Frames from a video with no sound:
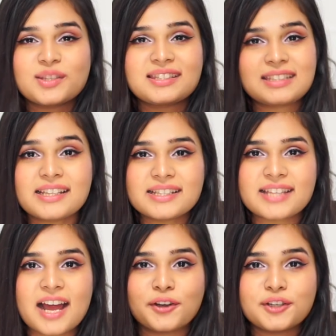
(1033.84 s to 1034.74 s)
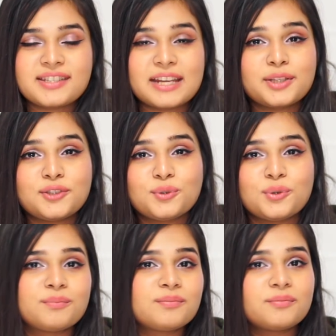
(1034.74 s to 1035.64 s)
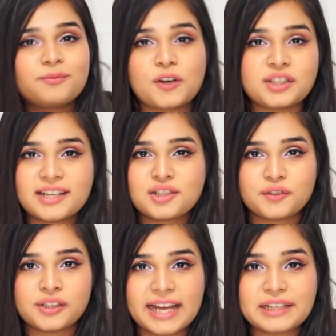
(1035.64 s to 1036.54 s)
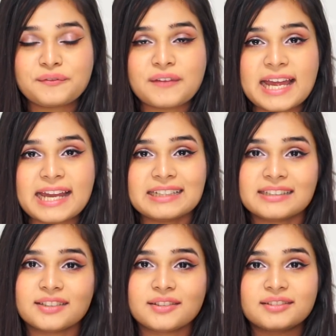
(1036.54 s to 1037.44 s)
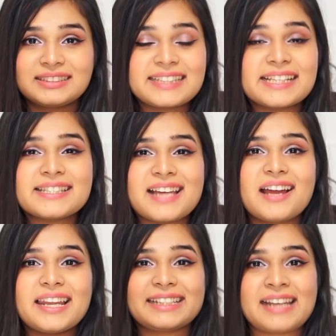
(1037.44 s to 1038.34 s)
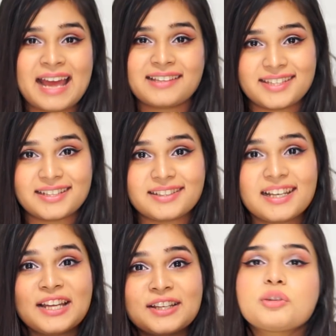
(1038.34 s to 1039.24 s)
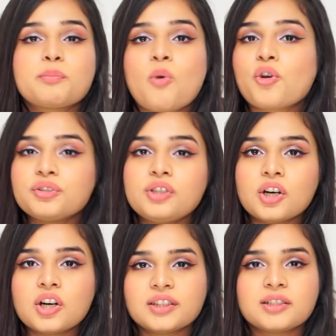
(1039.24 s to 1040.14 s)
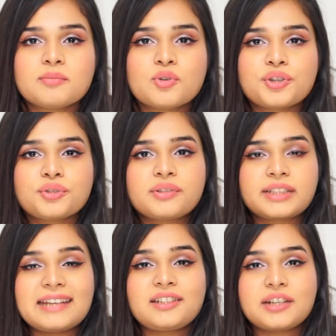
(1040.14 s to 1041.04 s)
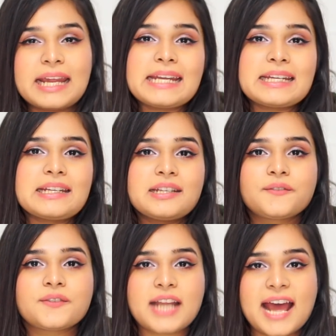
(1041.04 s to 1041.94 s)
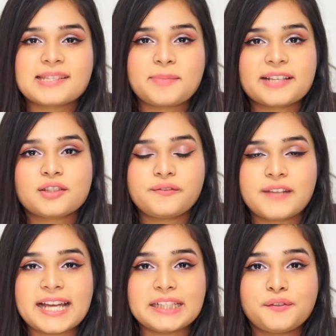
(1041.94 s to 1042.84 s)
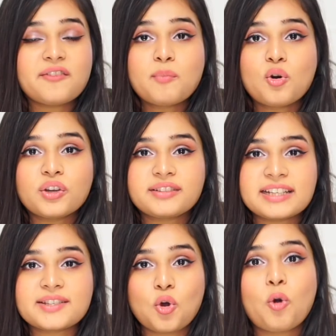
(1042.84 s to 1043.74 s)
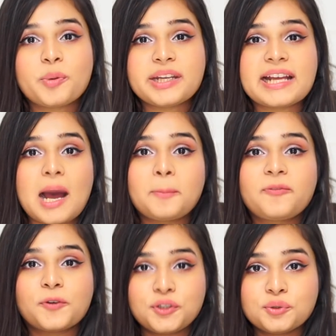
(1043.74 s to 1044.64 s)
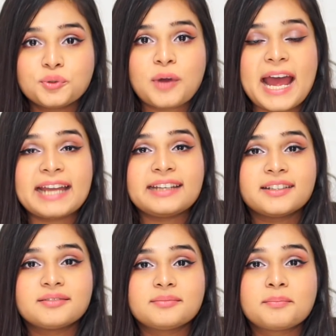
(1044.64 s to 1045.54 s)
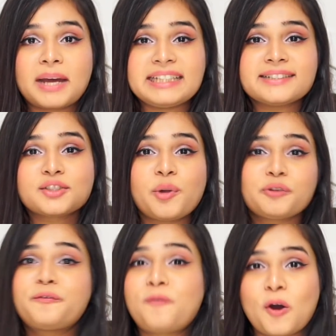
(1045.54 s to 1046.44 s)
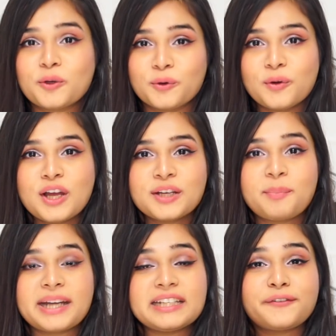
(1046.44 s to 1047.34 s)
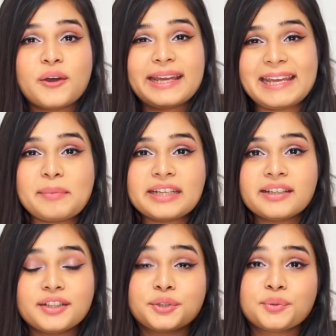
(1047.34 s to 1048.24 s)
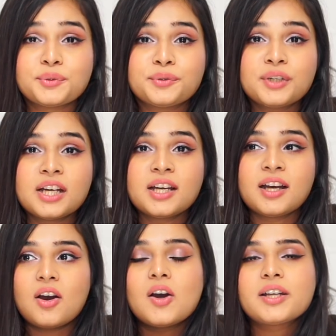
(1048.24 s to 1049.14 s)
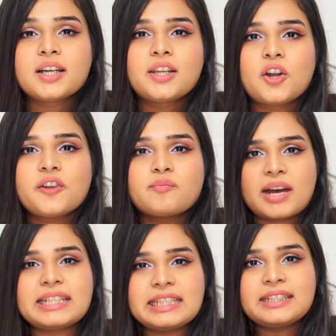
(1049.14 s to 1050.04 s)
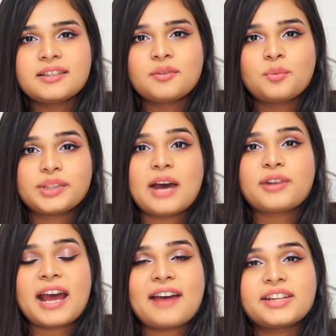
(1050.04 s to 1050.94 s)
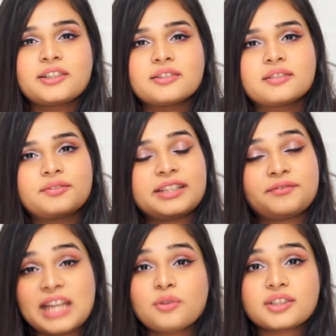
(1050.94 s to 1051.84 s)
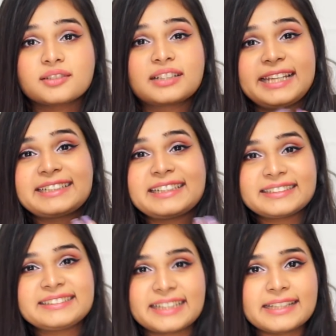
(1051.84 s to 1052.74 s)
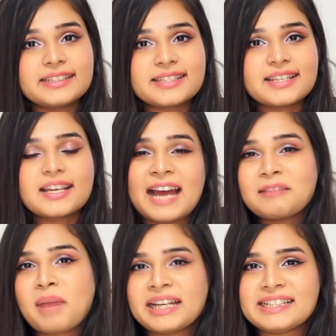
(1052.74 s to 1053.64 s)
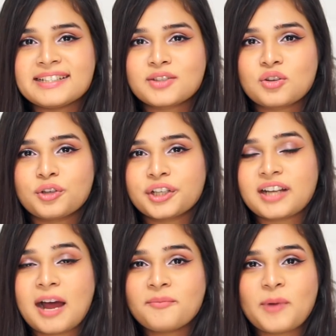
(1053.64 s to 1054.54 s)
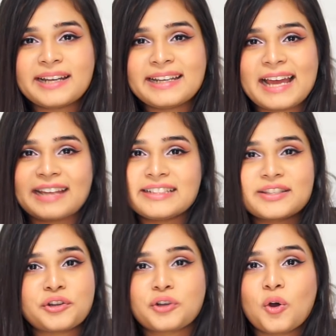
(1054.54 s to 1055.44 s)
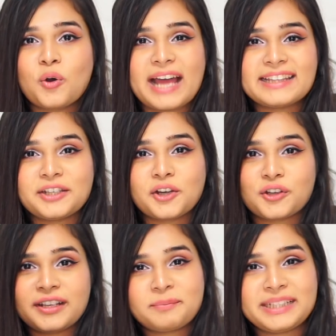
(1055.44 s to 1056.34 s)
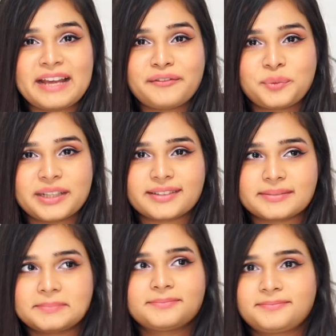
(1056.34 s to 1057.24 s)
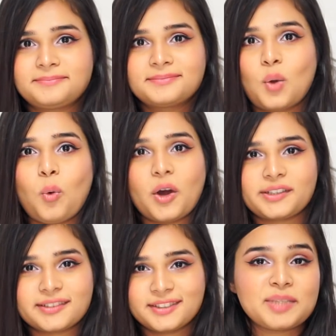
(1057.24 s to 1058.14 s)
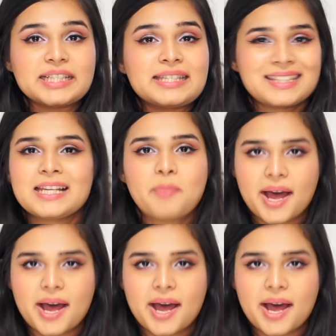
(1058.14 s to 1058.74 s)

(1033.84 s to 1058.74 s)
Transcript: those skills are going to stay with you for the rest of your life, and skills are like an asset. So the more you learn, the more you get trained in different aspects of life, you have more things opening up for you and money is going to follow. But if you're aiming to earn a lot of money without collecting skills, that money is going to come one day and it's going to go, and then you're going to be left with what will be a skill